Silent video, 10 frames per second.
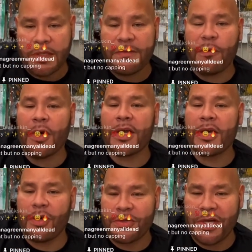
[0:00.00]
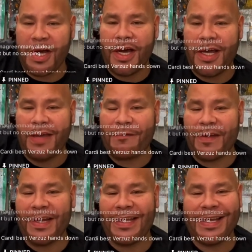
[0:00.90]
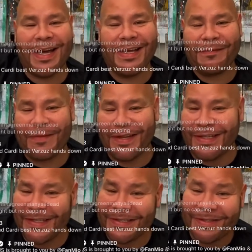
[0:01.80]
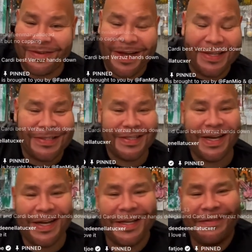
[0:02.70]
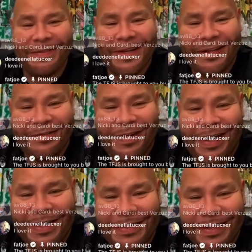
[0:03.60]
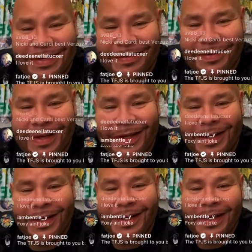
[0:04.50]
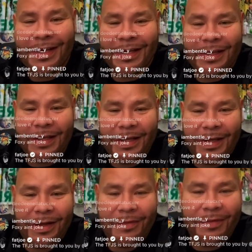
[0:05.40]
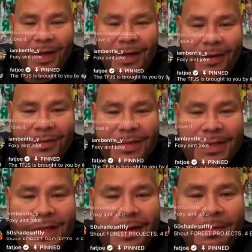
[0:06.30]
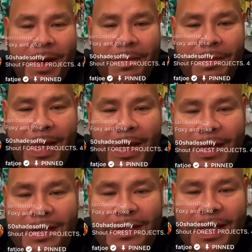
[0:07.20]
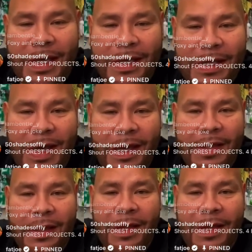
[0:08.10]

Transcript: It's for the culture, huh? E Philly? Yeah, E Philly is crazy. Yeah, E Philly, boy, I tell you, man. All right, let me see if my man is here yet.